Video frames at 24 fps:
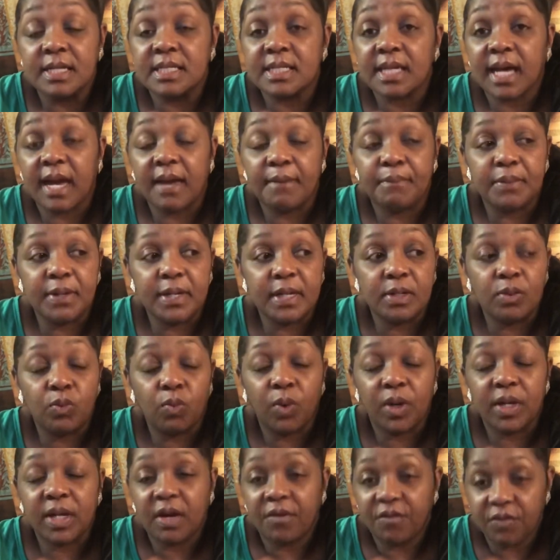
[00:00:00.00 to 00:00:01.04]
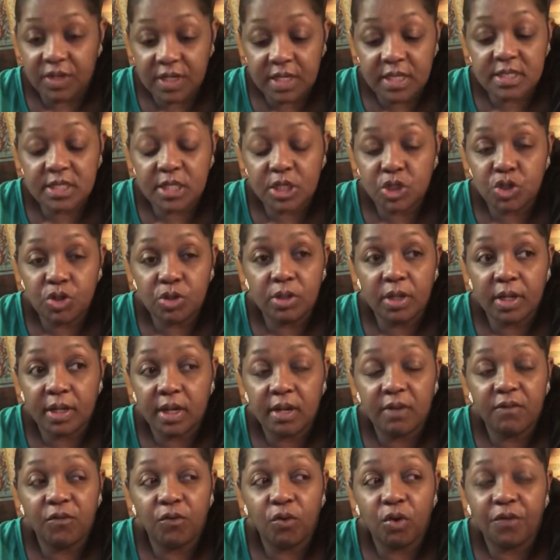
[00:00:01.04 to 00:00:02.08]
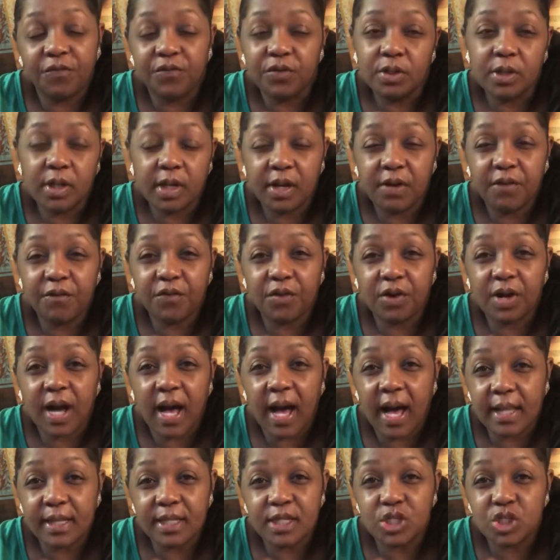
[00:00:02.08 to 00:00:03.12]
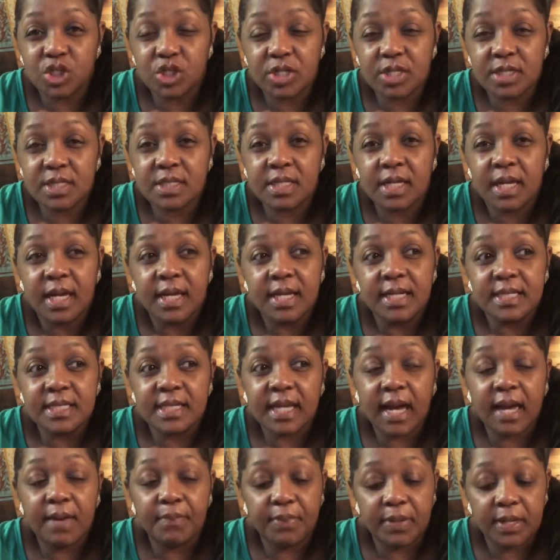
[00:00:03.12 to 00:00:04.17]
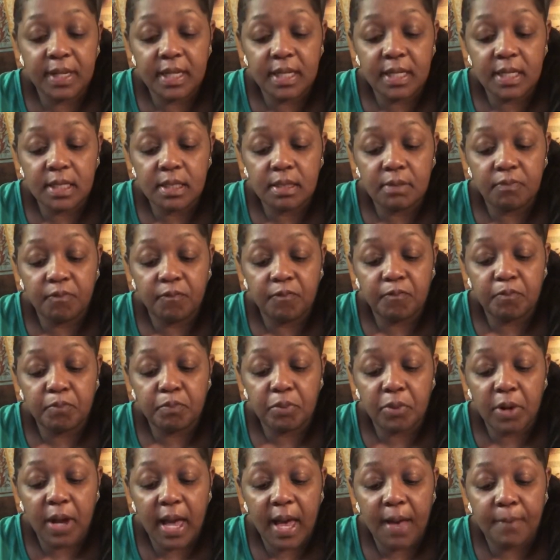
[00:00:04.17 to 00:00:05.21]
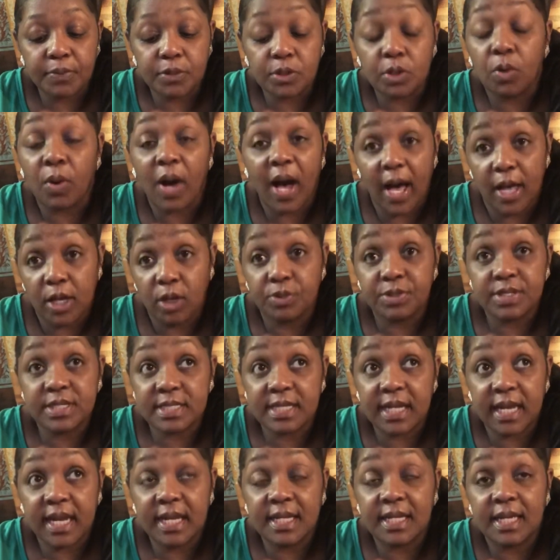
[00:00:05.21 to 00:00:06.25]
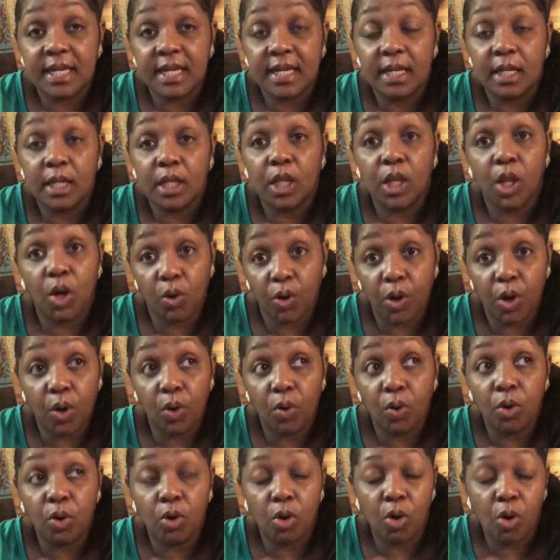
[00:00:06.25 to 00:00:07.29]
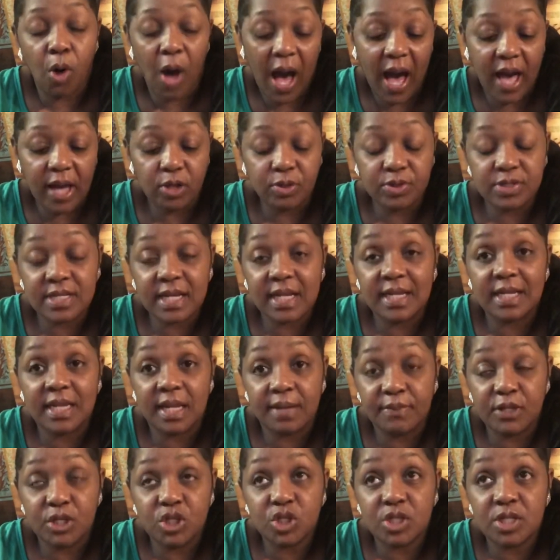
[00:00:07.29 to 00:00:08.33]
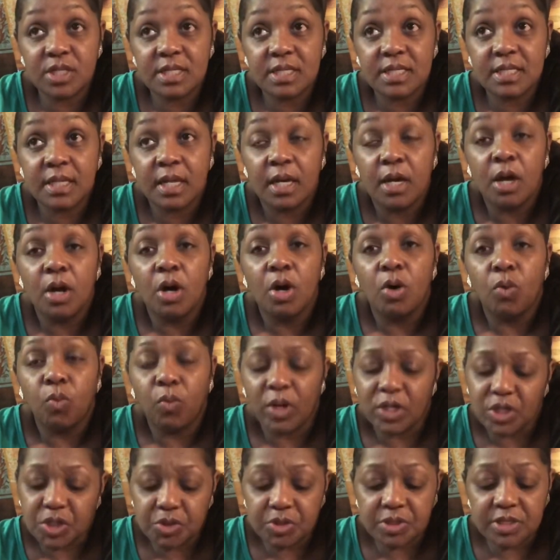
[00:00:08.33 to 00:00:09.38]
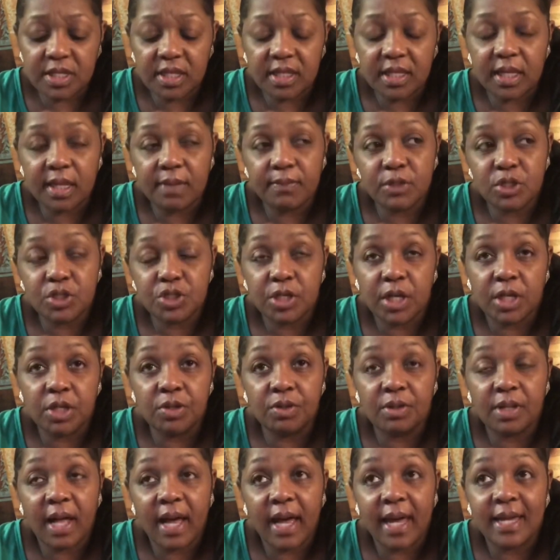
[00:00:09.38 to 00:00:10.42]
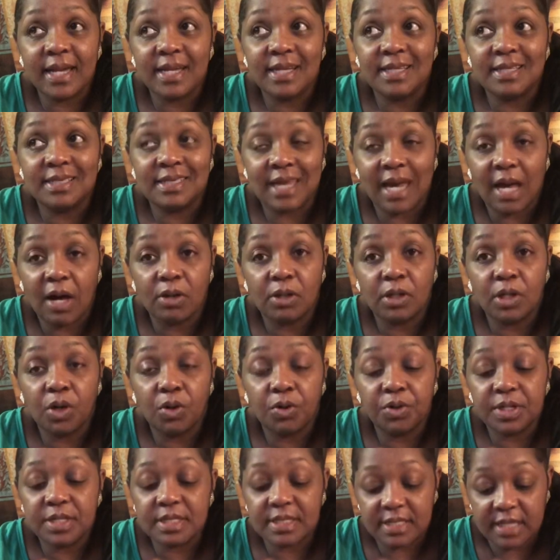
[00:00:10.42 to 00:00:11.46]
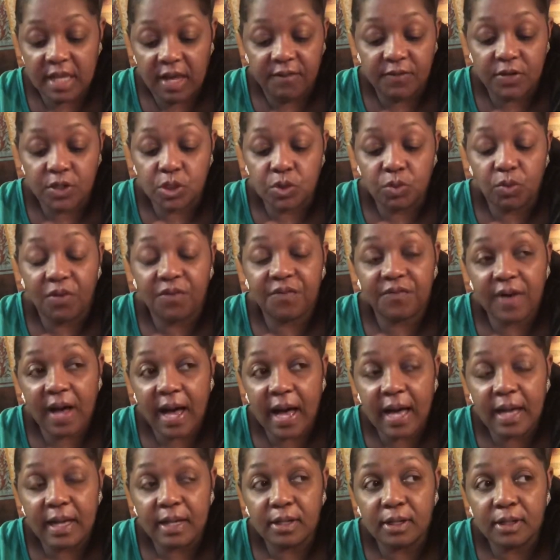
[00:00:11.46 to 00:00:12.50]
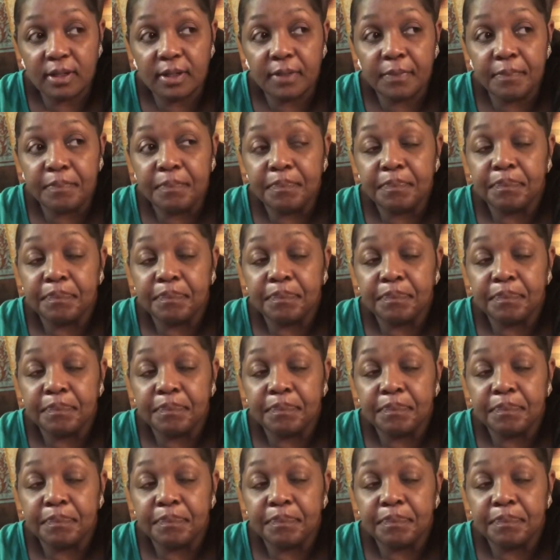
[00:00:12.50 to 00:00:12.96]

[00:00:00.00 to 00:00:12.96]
Type in whatever it is that you're looking for. If you're looking for colleges, type in perhaps Ohio State logo or Ohio State images. Once you see the image that you like, download it, save it to a file,